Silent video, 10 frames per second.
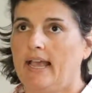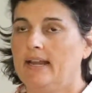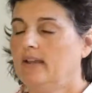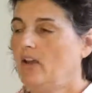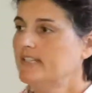
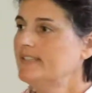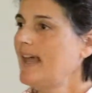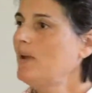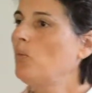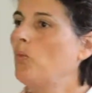And I
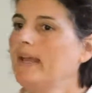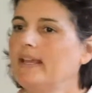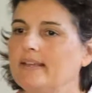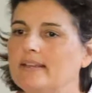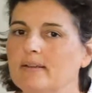say
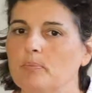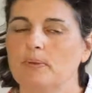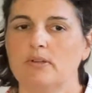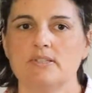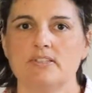we
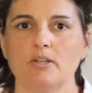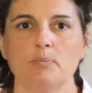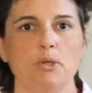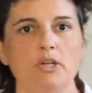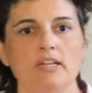because the
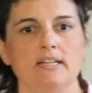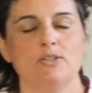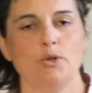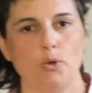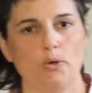community
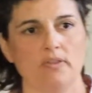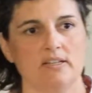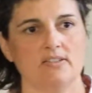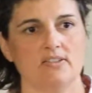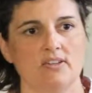took
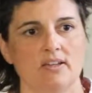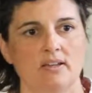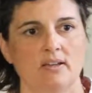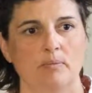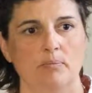this
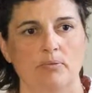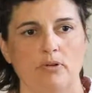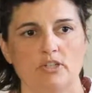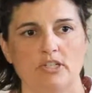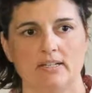
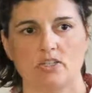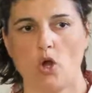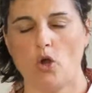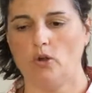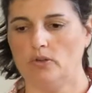project
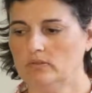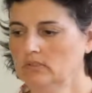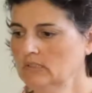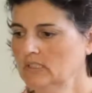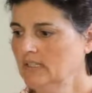on
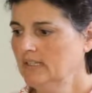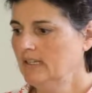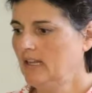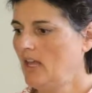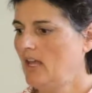
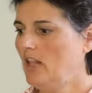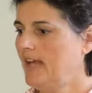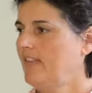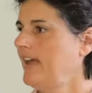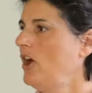
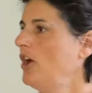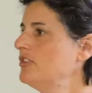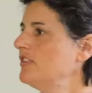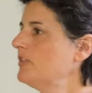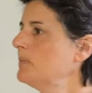like they
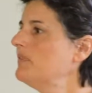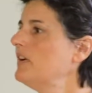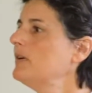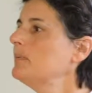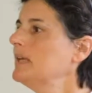owned it from the
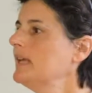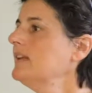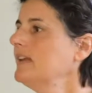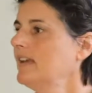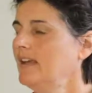very
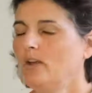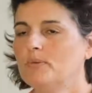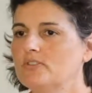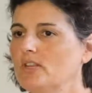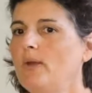beginning, and I
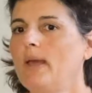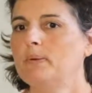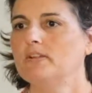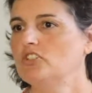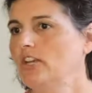was so
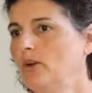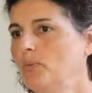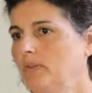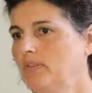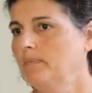happy to share
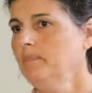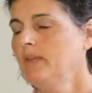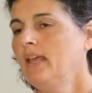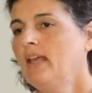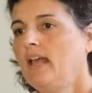it with them.
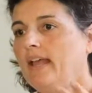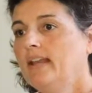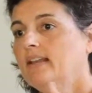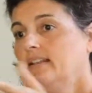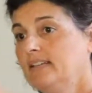
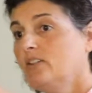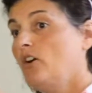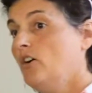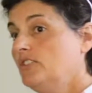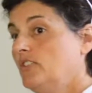And Lynn
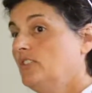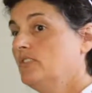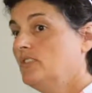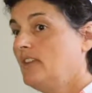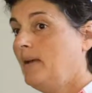Cox,
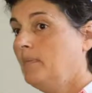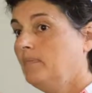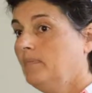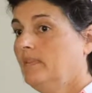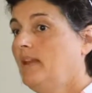who's
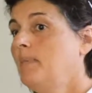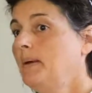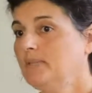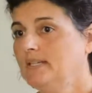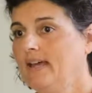come
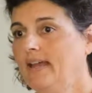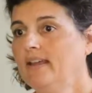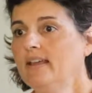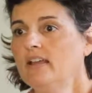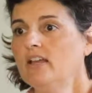up
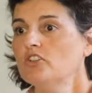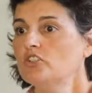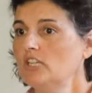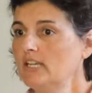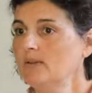today,
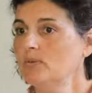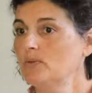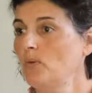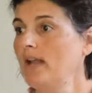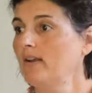she
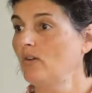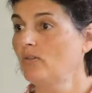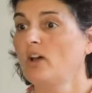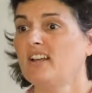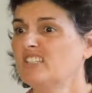was
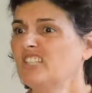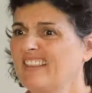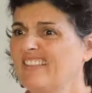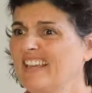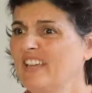
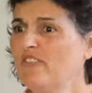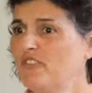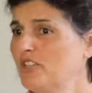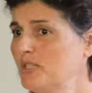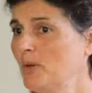actually the
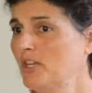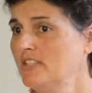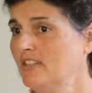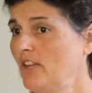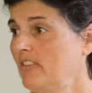first
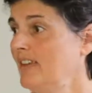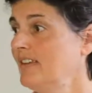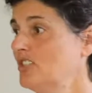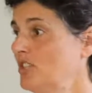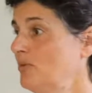person, I
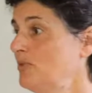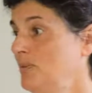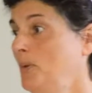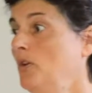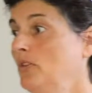think, to
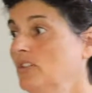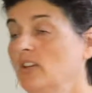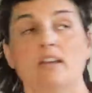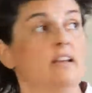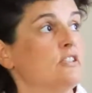respond
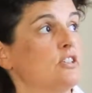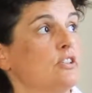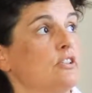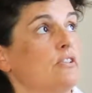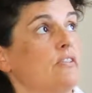
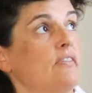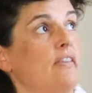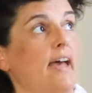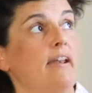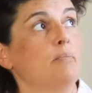to
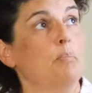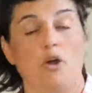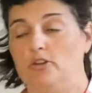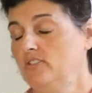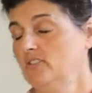that
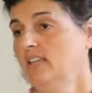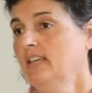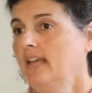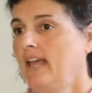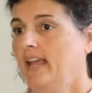post.
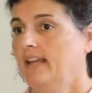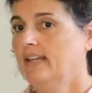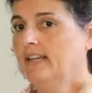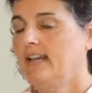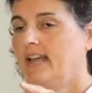And
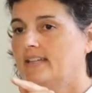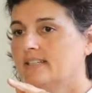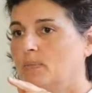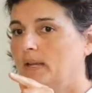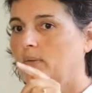Lynn
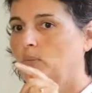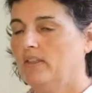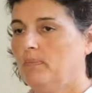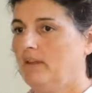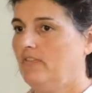has been
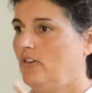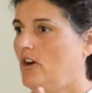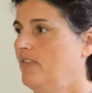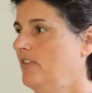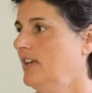with me for
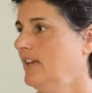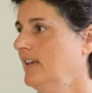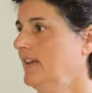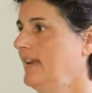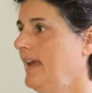over a
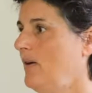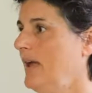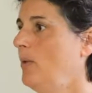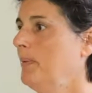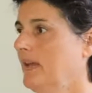year now,
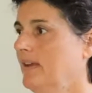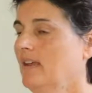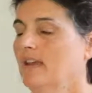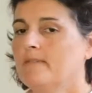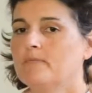
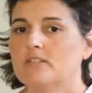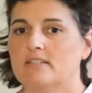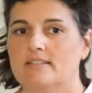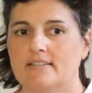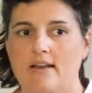helping to
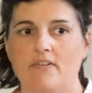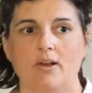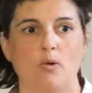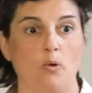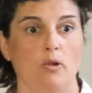discover
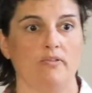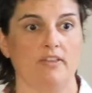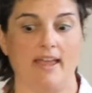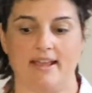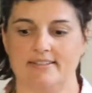all of
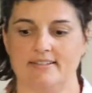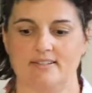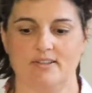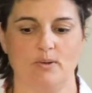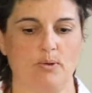the
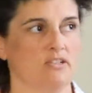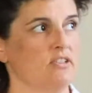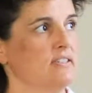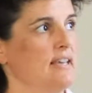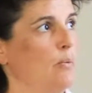answers to the
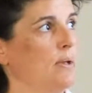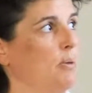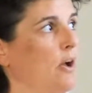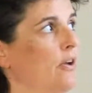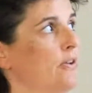questions that we
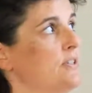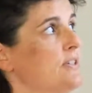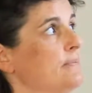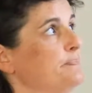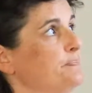
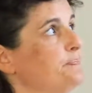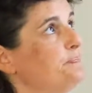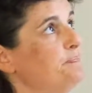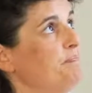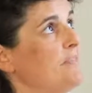posed.
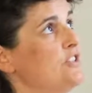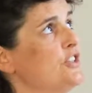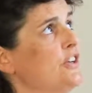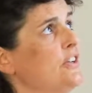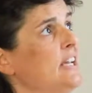
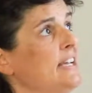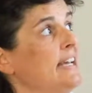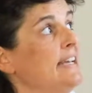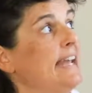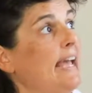So
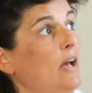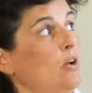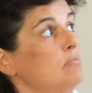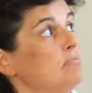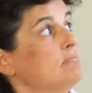
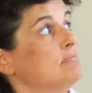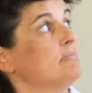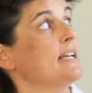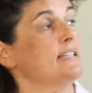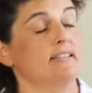now
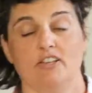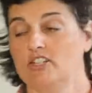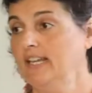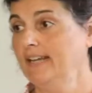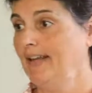there's
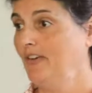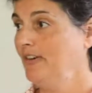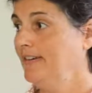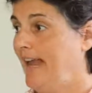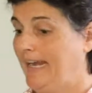
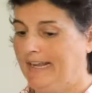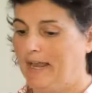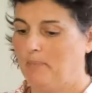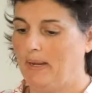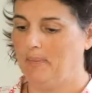
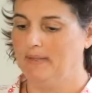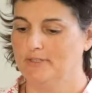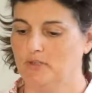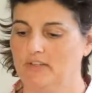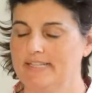1,388 people
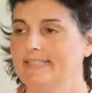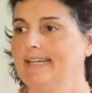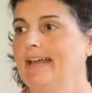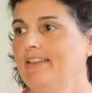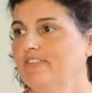as of
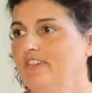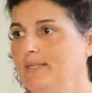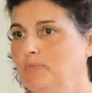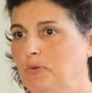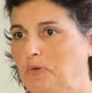yesterday in the
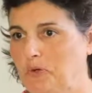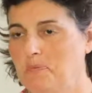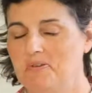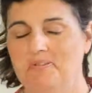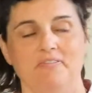Facebook
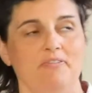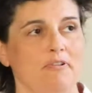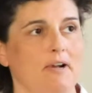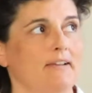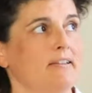group
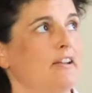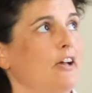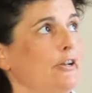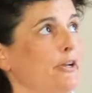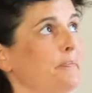for Under the
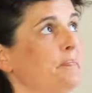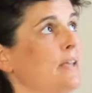Lino.